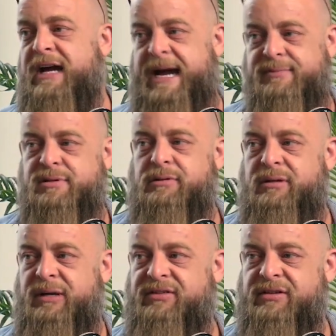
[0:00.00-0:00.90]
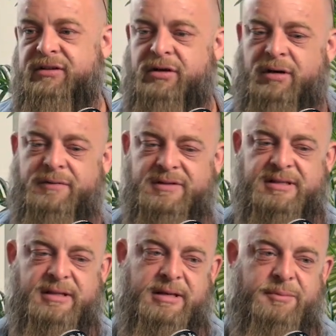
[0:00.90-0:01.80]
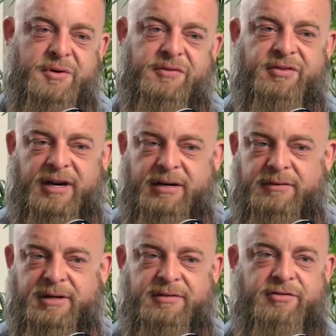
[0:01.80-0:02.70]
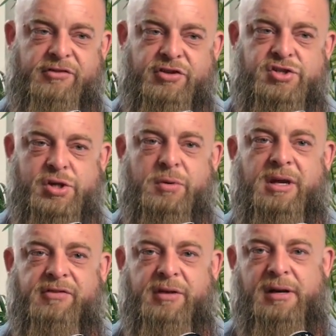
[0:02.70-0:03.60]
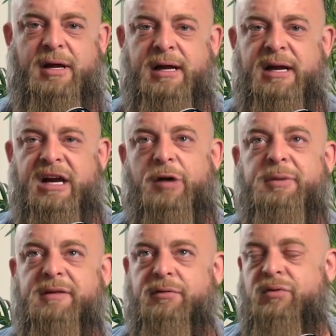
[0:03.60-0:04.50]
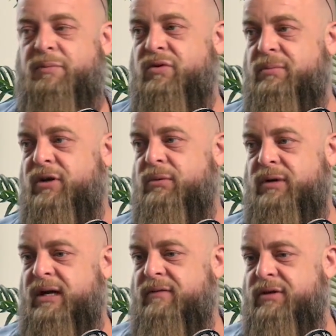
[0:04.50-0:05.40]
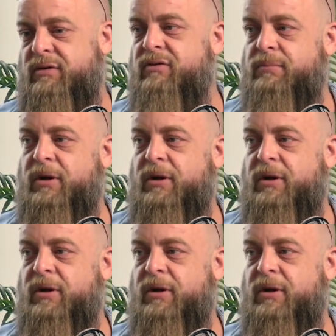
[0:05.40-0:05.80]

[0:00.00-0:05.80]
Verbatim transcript: absolutely amazing at the conference, and the number of side events just showcasing how big of a crypto community we have here has